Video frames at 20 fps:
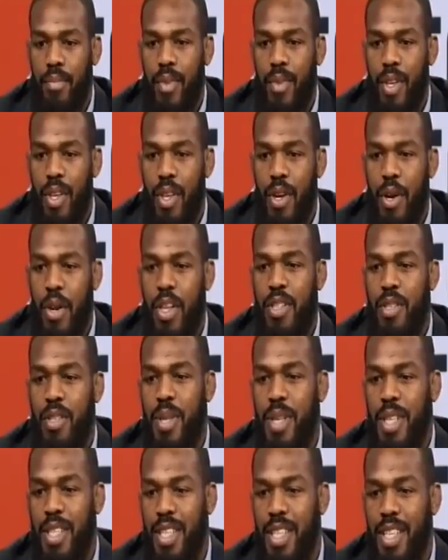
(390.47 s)
you know, he's
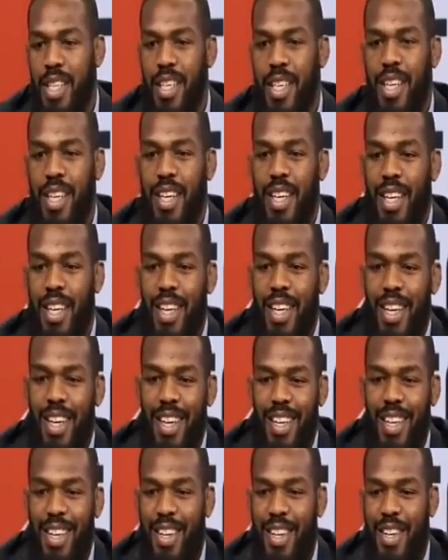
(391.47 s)
mentally,
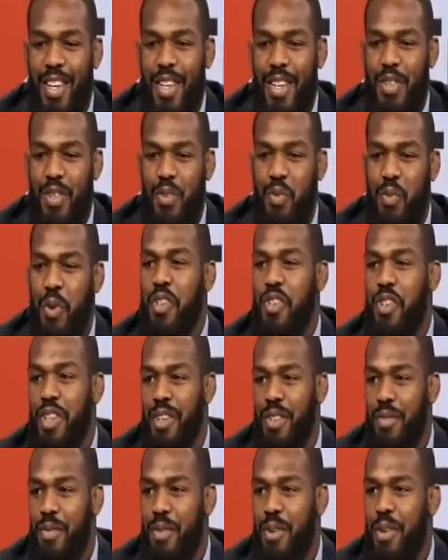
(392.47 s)
you know, he's
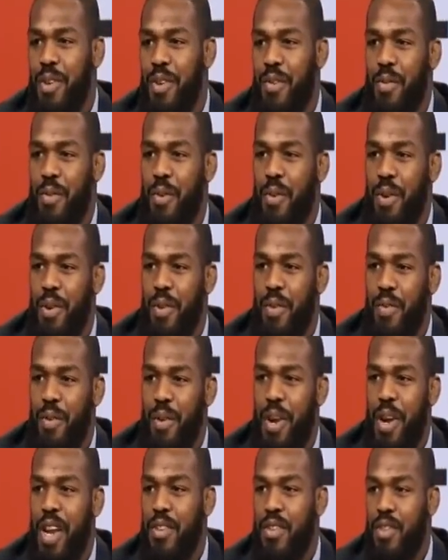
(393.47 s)
reaching for
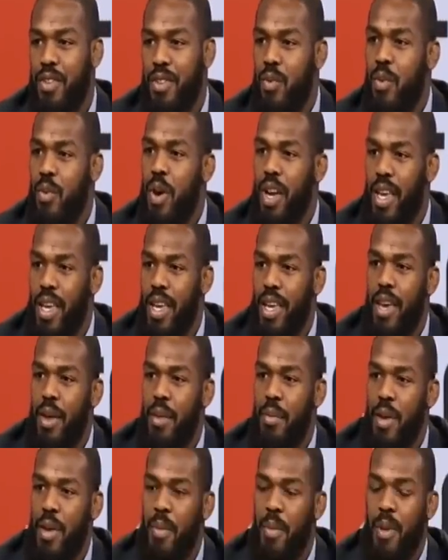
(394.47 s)
answers of why he
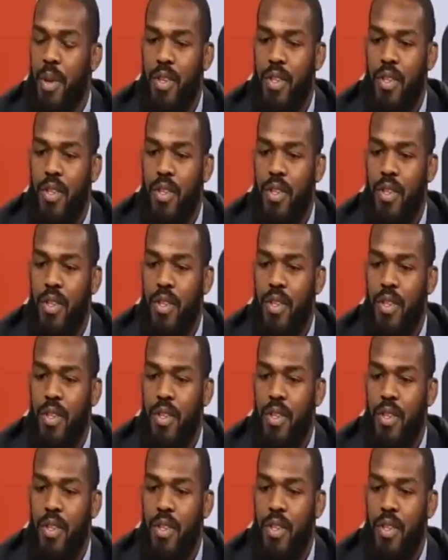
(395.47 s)
can't beat me.